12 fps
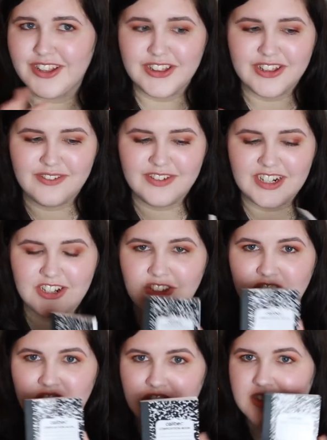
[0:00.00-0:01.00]
Love it. It's
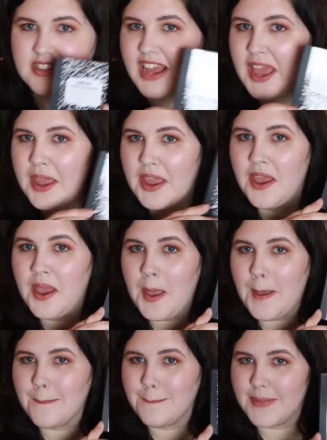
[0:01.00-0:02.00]
just a
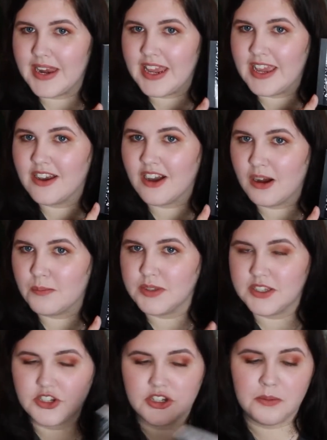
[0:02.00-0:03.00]
mini
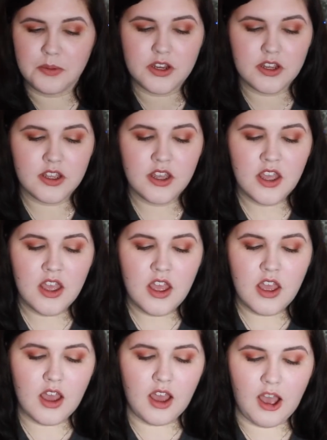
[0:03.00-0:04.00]
composition book,
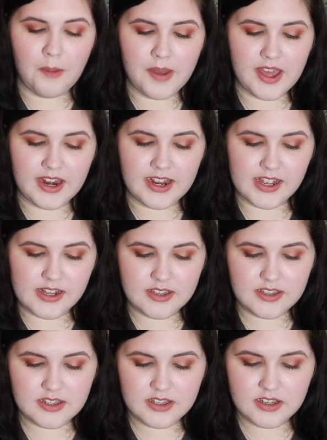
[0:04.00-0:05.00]
and
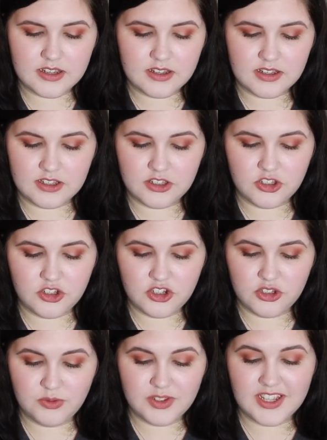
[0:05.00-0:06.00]
it is
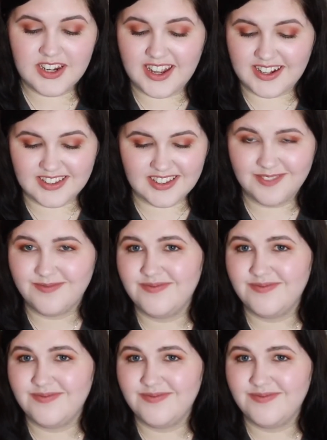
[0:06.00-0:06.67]
just really nice.